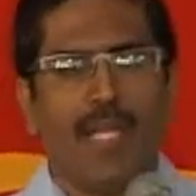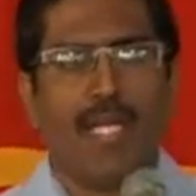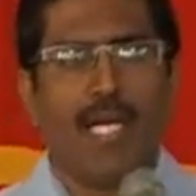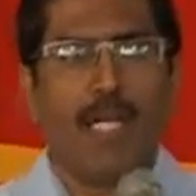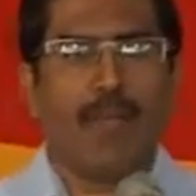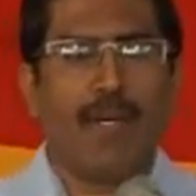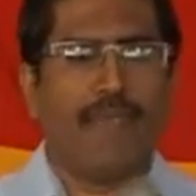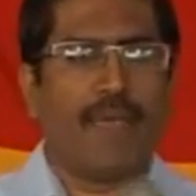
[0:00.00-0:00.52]

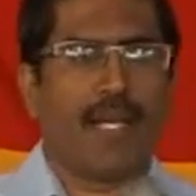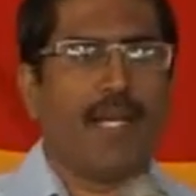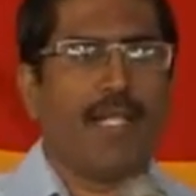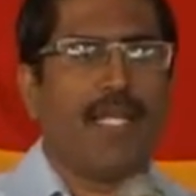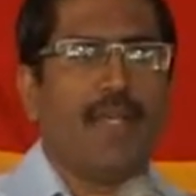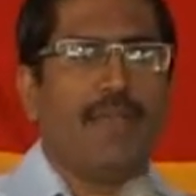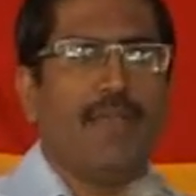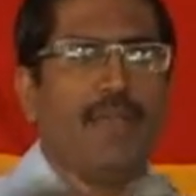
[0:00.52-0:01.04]
I'm afraid
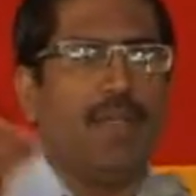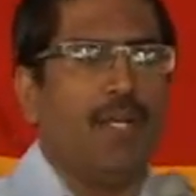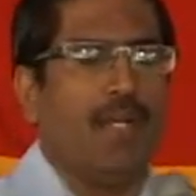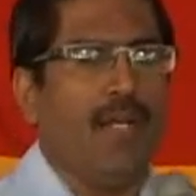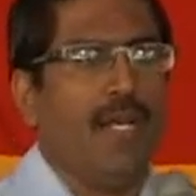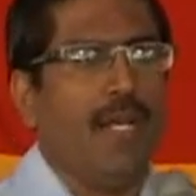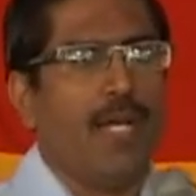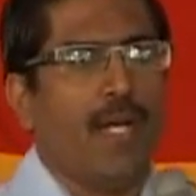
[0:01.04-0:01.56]
that we will
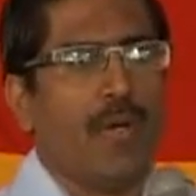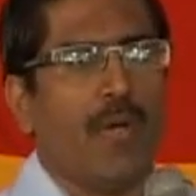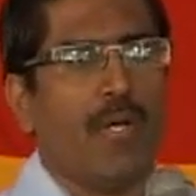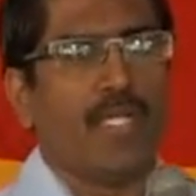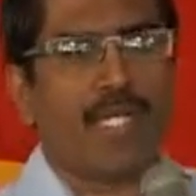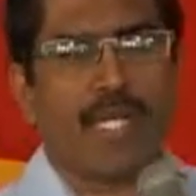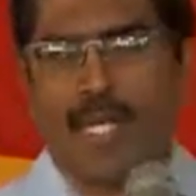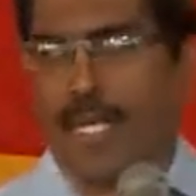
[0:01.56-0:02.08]
go
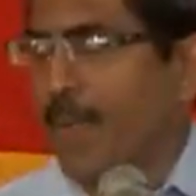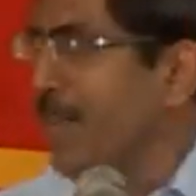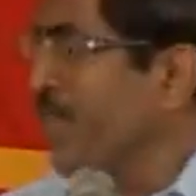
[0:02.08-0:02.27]
astray